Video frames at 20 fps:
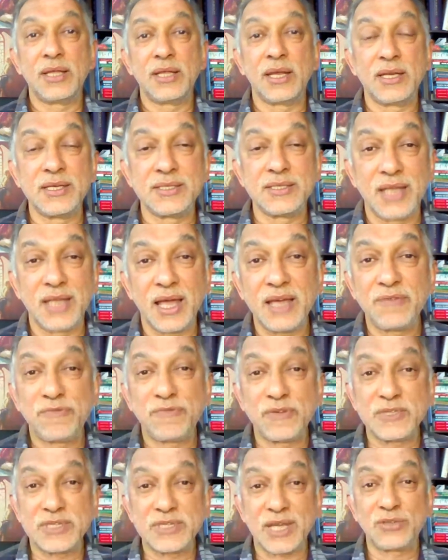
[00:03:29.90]
that his
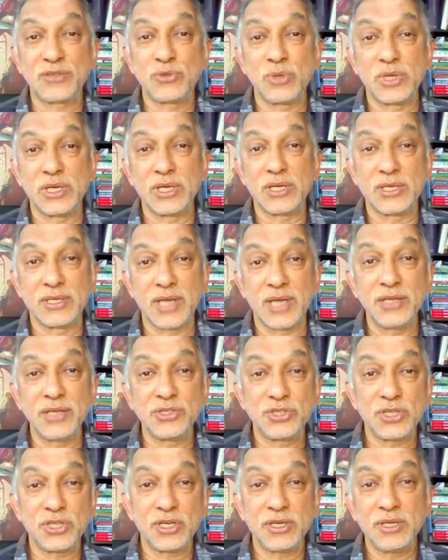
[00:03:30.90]
life is actually in
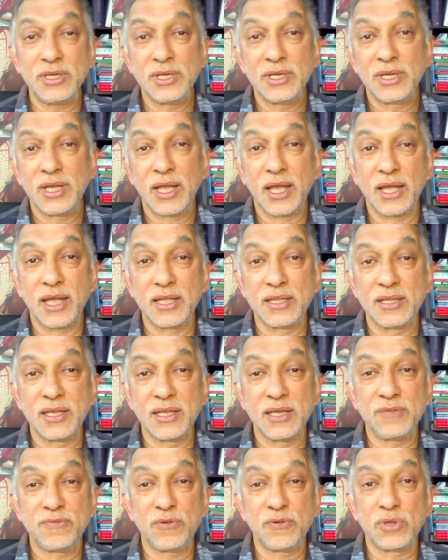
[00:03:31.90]
danger, and
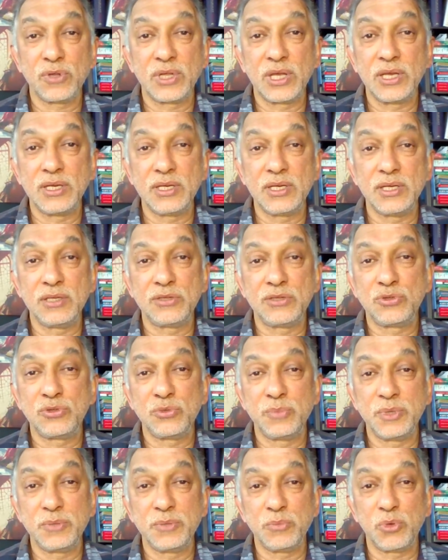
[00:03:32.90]
therefore they need
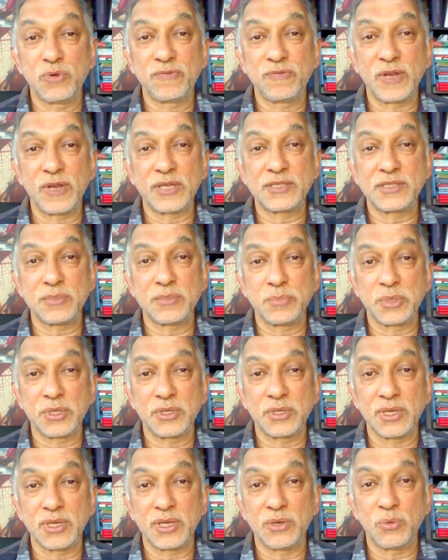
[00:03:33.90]
to be more
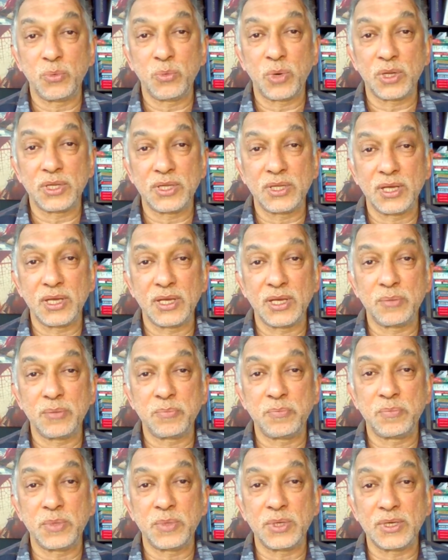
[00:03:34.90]
flexible in what they
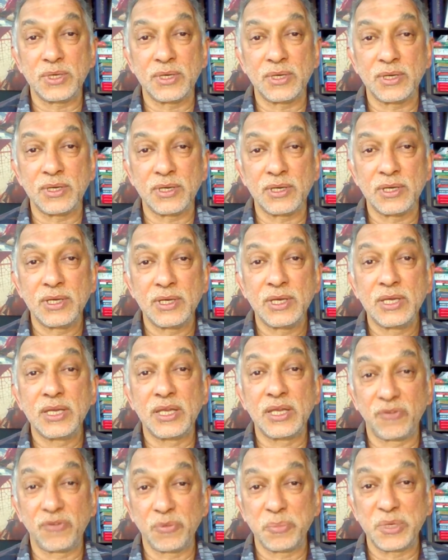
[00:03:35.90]

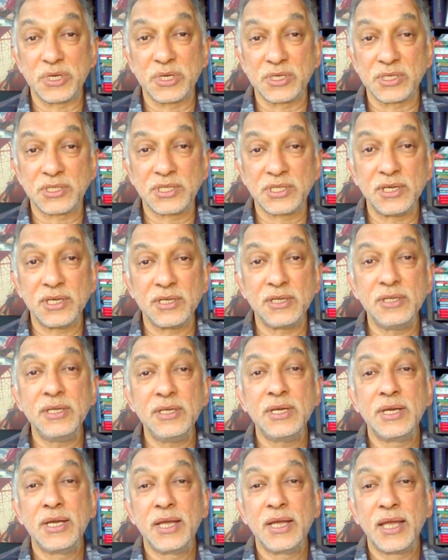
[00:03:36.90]
give him in
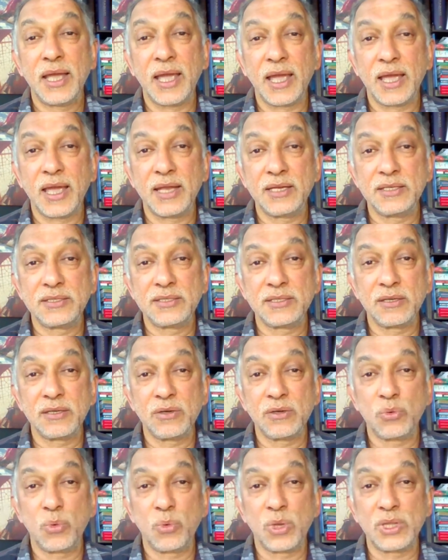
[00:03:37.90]
return, and
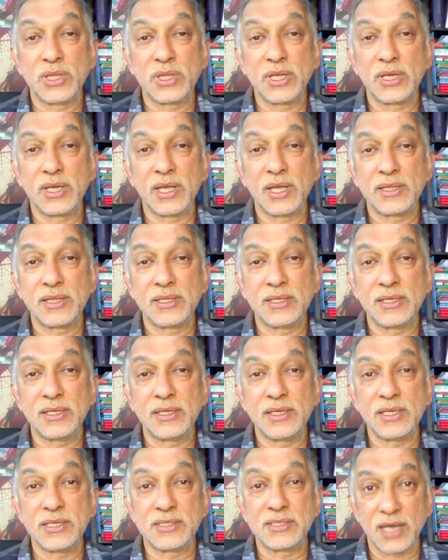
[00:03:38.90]
what they get
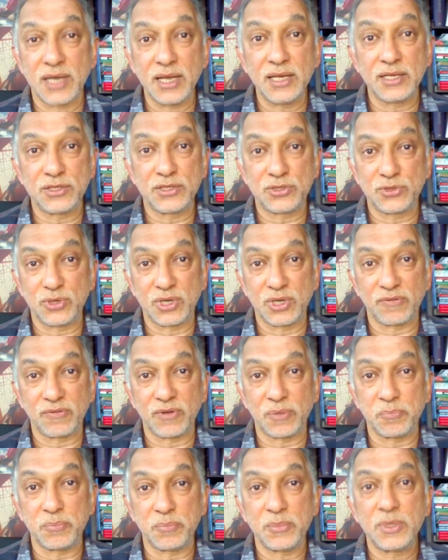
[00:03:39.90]
the Israelis to
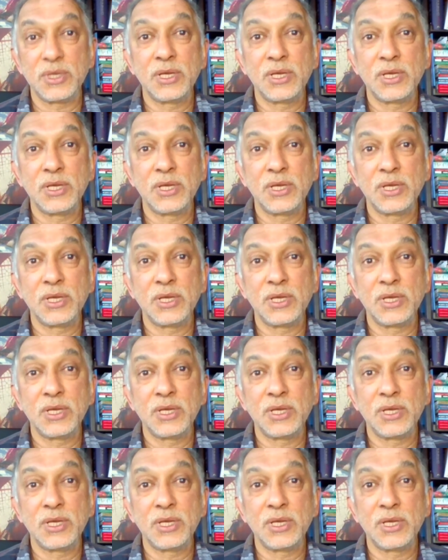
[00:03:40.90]
give him.